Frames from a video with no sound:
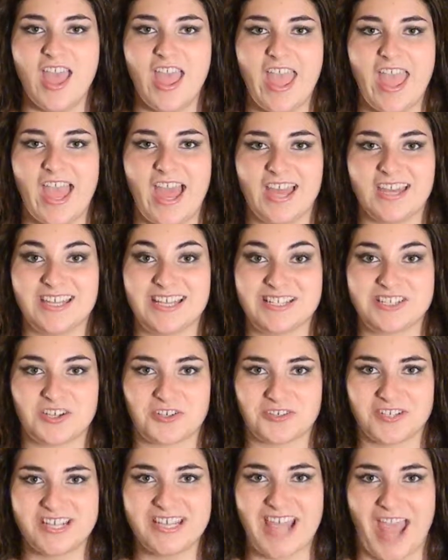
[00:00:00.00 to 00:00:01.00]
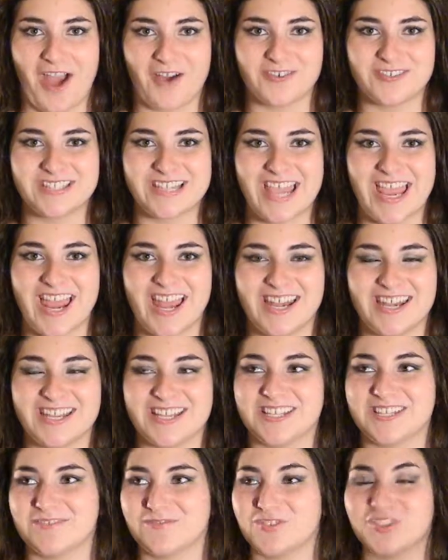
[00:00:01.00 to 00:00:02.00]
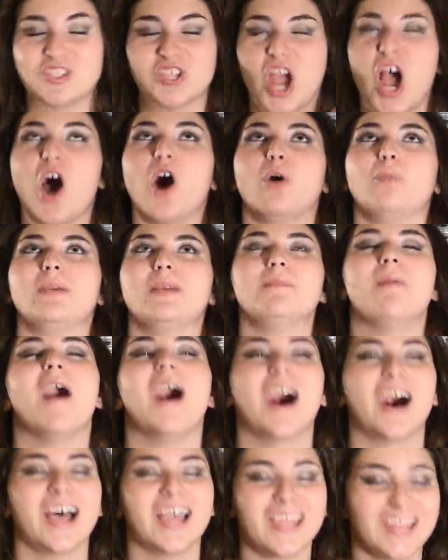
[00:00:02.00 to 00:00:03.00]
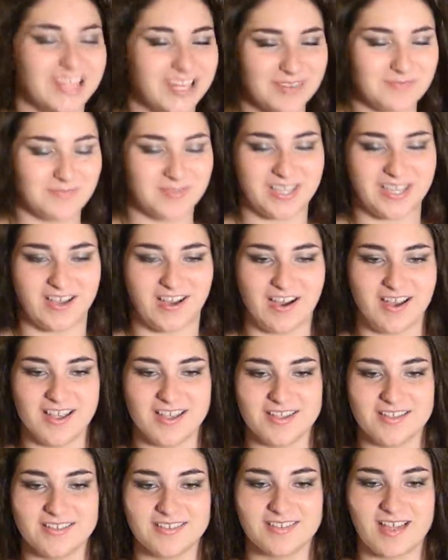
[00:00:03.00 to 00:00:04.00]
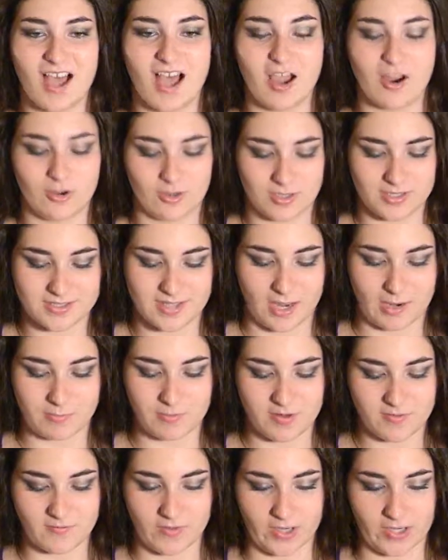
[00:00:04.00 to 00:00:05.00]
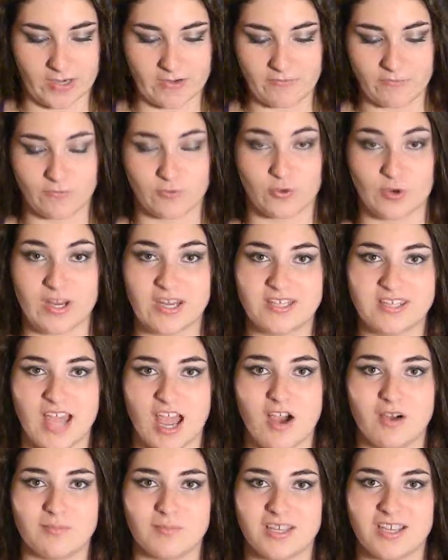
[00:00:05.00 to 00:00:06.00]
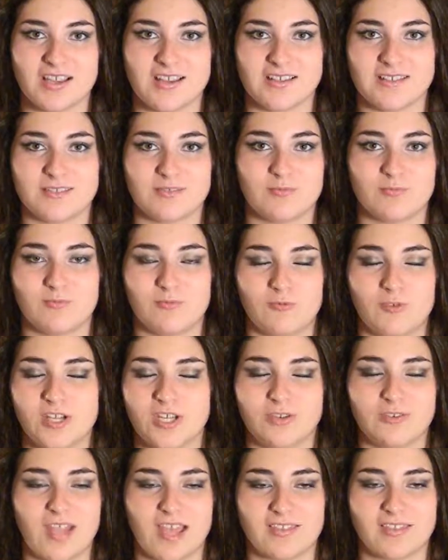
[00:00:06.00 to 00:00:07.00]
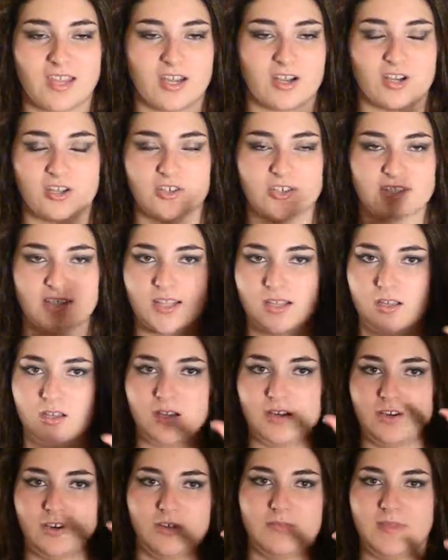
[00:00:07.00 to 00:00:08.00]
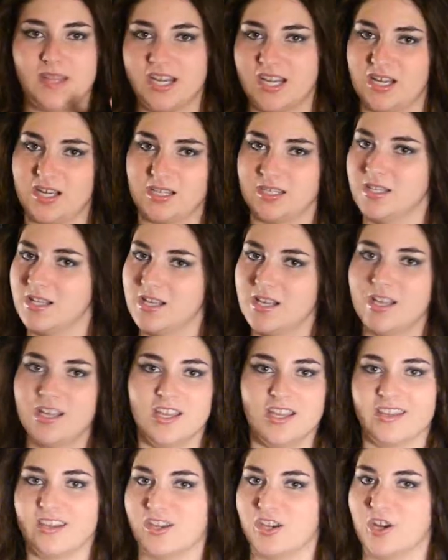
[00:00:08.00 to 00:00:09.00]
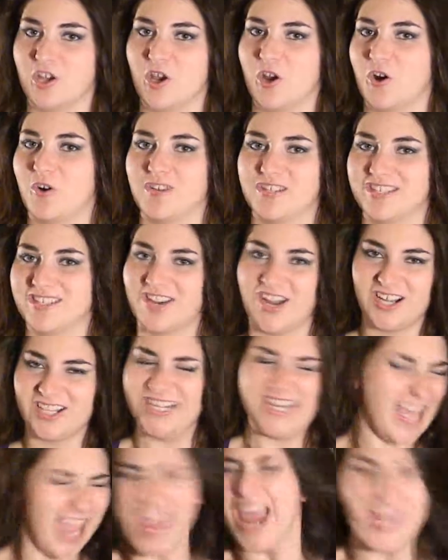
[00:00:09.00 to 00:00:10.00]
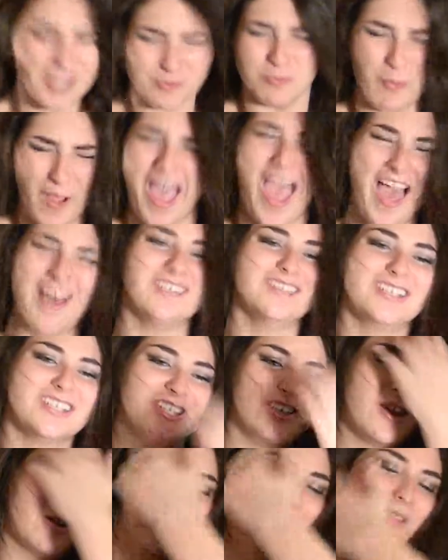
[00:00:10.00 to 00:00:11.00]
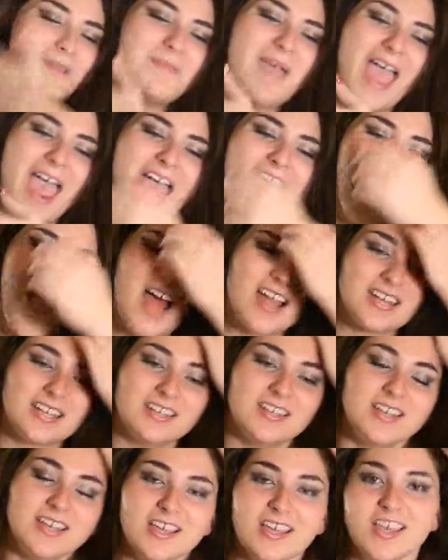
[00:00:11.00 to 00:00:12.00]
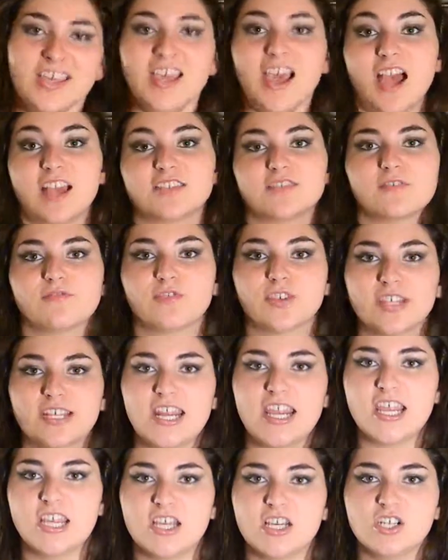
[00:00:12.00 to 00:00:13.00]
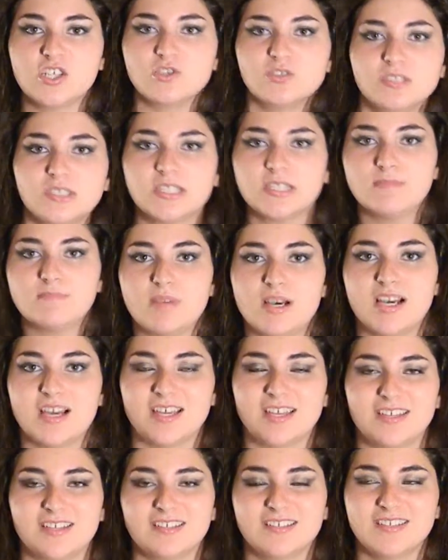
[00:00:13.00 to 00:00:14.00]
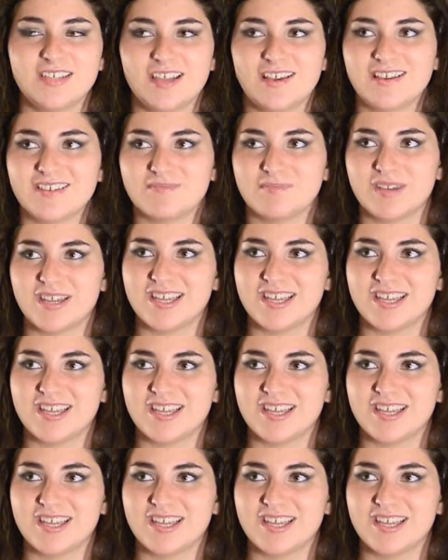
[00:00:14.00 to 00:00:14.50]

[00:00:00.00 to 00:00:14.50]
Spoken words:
and it's already out, and it shall be mine, because, or else I'd be very freaked out, because when you get there, you're just like, oh man, you know, it's not gonna end well, and you get really mad, and I start freaking out. But yeah,